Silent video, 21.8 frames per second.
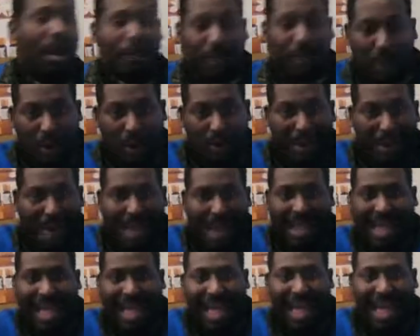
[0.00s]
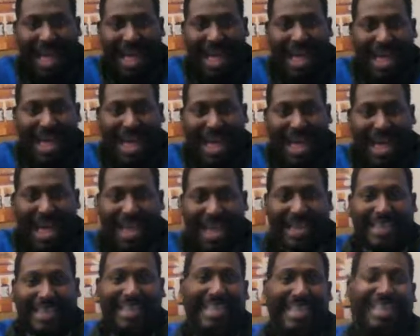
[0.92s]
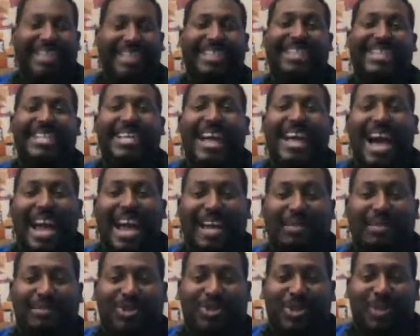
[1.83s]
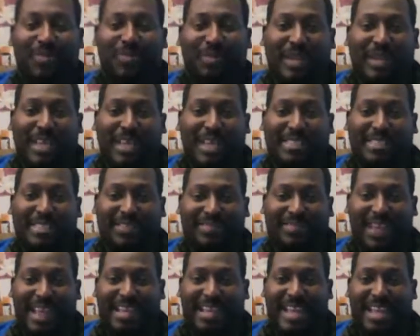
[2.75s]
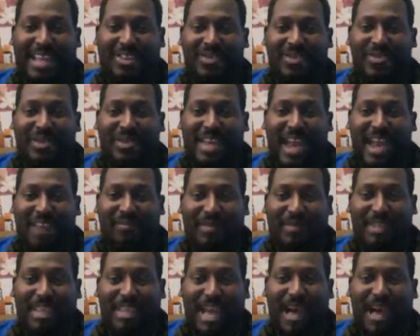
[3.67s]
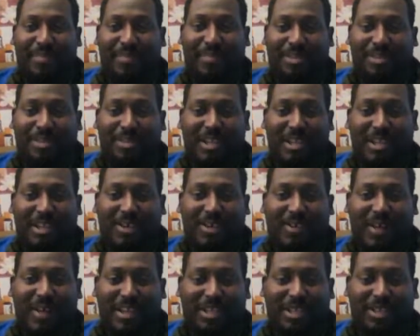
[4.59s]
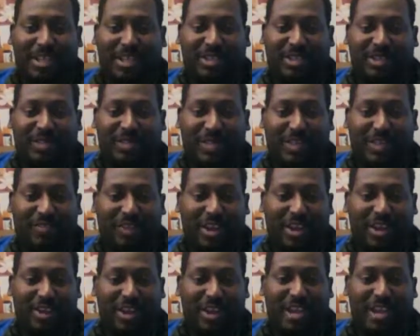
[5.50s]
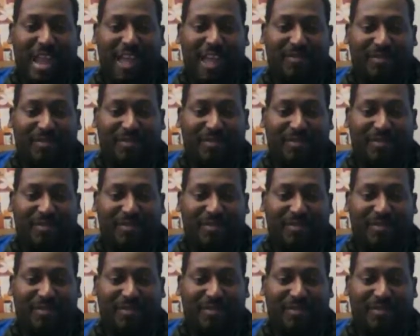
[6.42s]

Bon bagay. I am so pleased the fact that you gave me the opportunity to create transformation in your life